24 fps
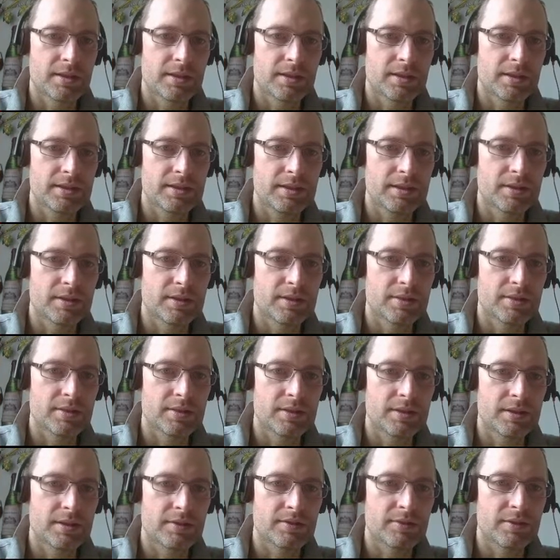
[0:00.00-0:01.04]
don't know
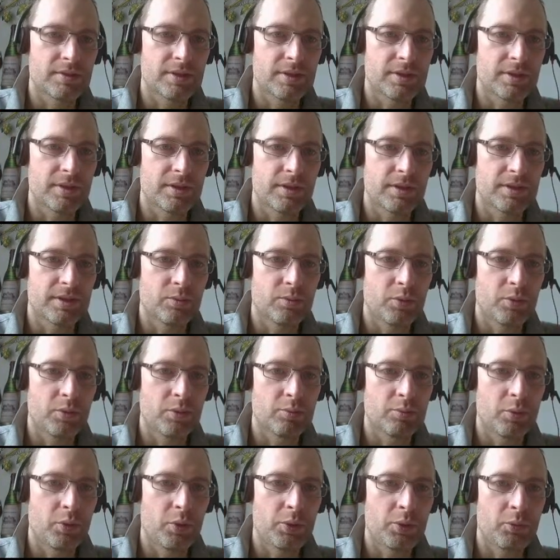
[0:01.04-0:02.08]
if in a
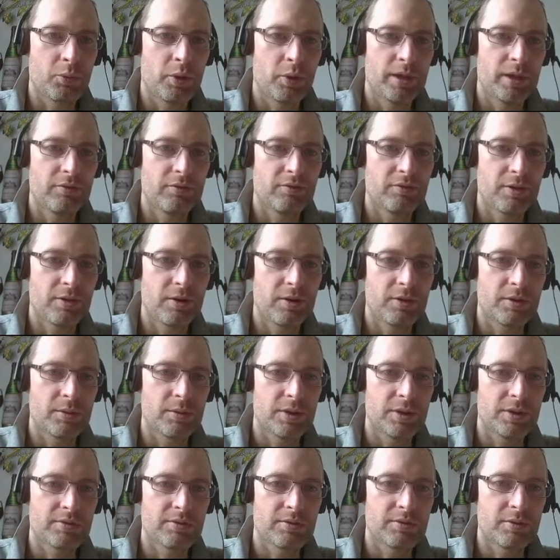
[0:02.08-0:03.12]
1.1 environment
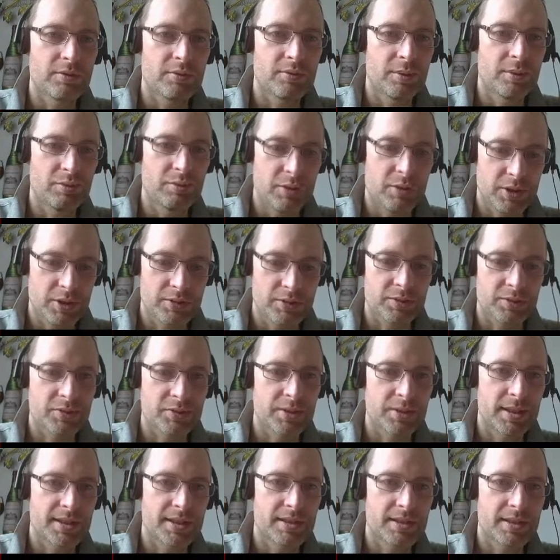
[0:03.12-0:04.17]
if it would be possible to
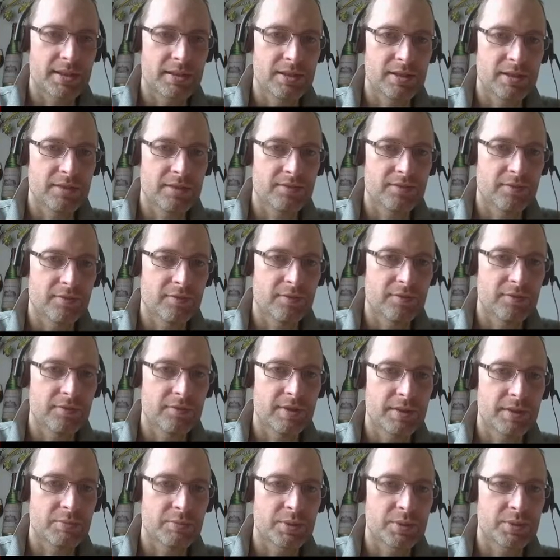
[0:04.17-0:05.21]
actually
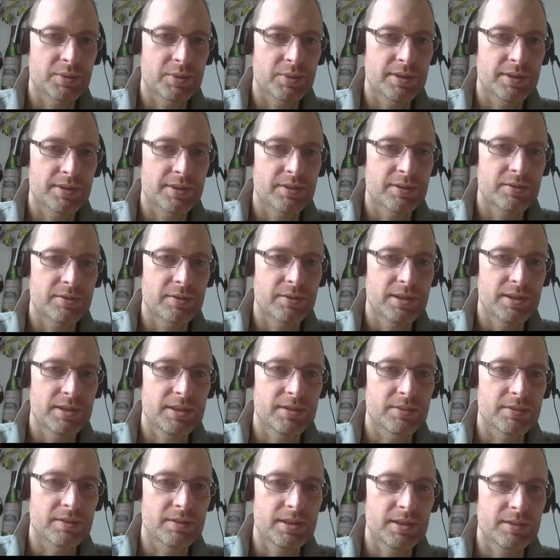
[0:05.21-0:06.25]
flip between screens
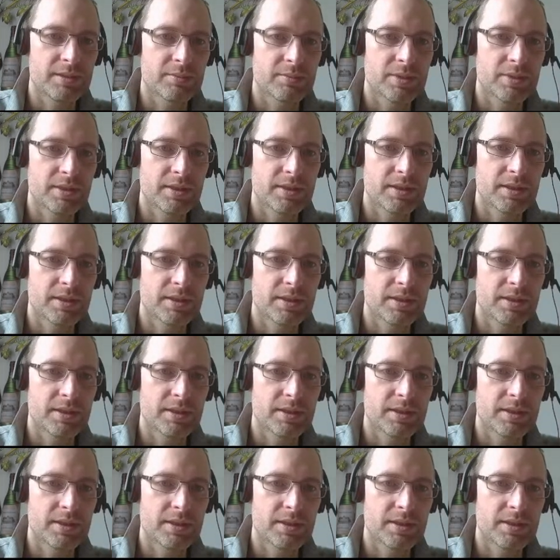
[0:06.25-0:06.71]
on it, but